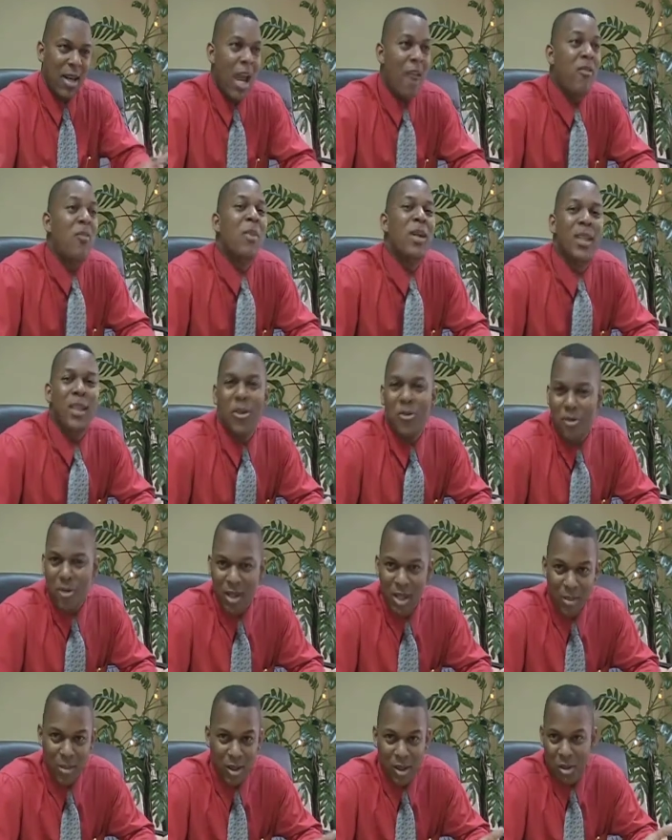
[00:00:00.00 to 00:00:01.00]
everybody
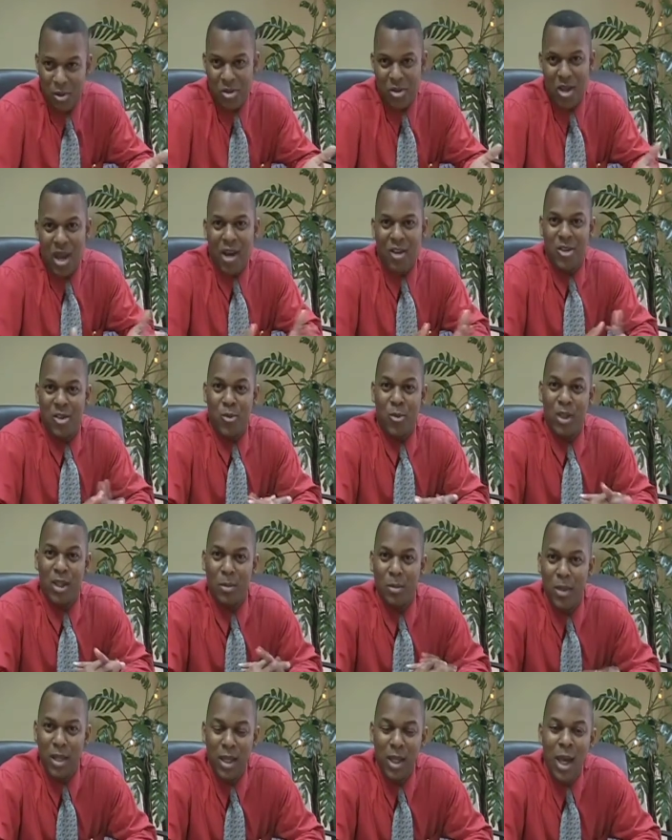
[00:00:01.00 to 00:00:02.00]
around the Tobago should actually want
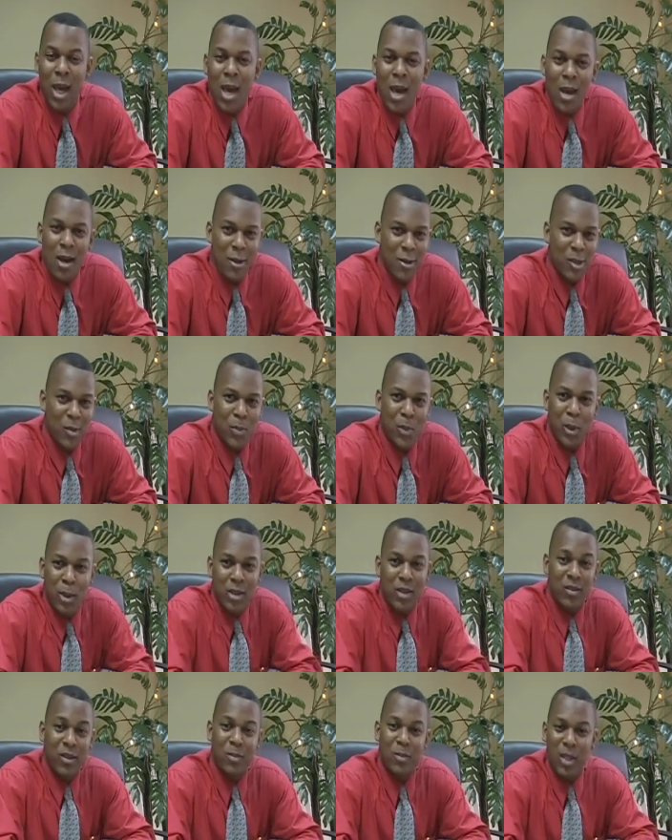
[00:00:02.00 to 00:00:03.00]
to be a
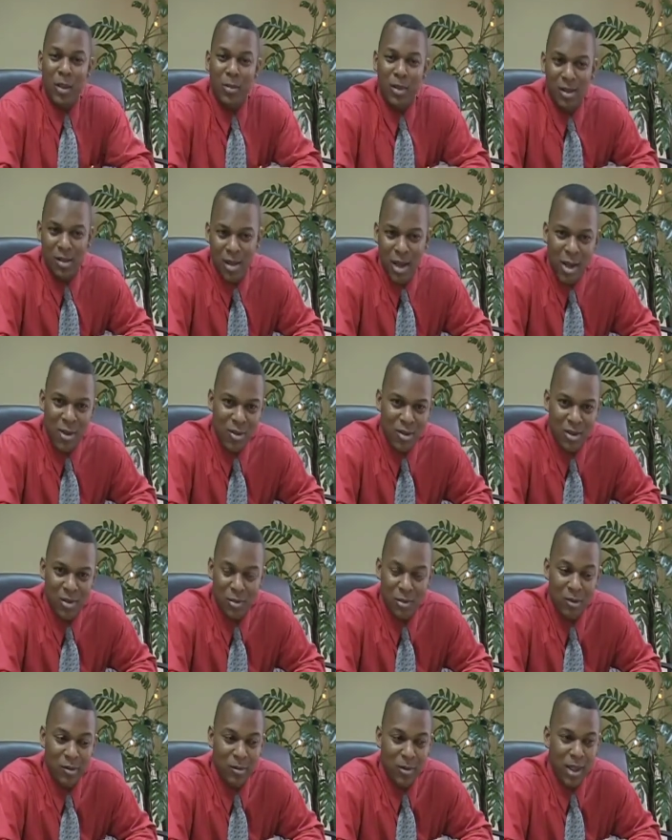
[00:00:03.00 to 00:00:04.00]
support of the People's National
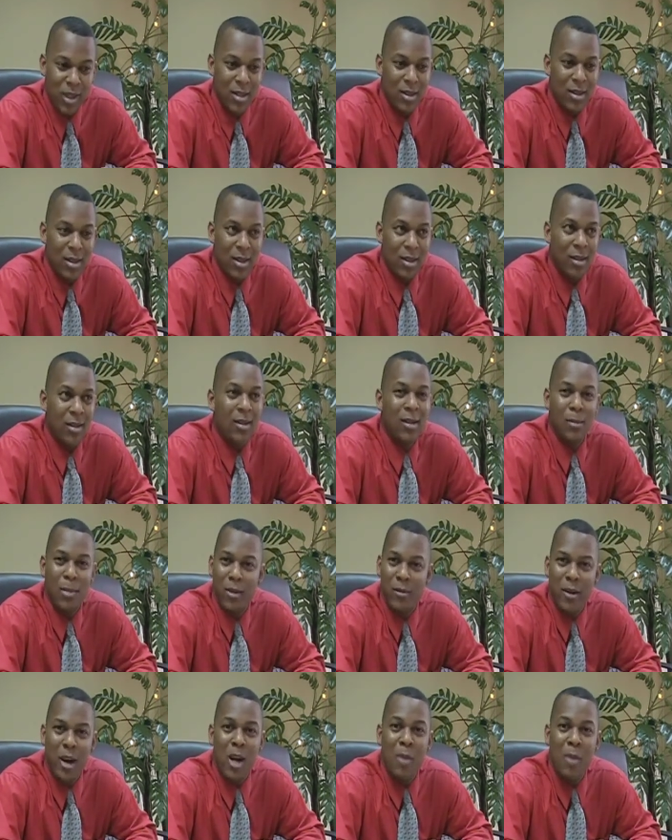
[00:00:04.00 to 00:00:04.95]
Movement and be very